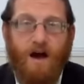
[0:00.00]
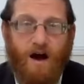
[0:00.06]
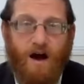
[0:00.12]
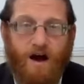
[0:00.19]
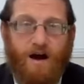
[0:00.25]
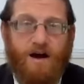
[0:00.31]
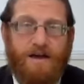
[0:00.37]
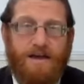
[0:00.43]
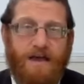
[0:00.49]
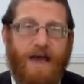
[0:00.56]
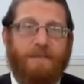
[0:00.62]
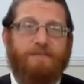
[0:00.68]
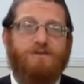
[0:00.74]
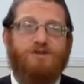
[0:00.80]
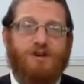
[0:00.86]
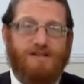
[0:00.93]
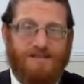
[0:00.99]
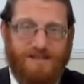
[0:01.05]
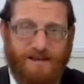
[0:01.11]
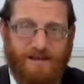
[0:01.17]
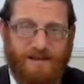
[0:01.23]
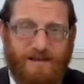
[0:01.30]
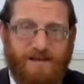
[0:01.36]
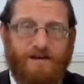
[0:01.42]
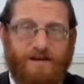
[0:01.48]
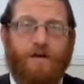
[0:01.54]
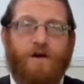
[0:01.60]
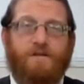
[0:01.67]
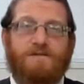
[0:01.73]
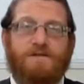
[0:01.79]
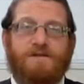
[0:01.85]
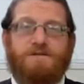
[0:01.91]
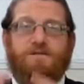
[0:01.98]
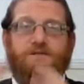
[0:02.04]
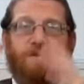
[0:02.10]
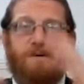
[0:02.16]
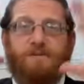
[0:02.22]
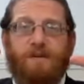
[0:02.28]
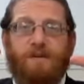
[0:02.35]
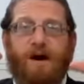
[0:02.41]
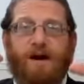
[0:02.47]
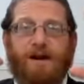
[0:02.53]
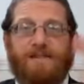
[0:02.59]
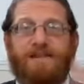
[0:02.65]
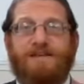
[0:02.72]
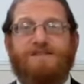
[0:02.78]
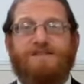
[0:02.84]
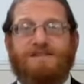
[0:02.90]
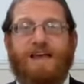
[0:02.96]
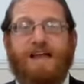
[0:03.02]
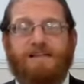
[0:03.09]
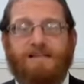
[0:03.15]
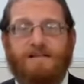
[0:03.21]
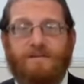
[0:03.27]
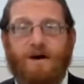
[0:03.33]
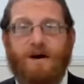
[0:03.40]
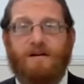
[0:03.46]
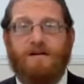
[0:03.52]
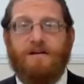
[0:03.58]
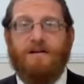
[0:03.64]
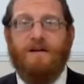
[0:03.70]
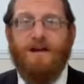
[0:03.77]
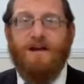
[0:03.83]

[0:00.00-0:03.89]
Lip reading: I am just the heel of this big body. The heel is the end of the body.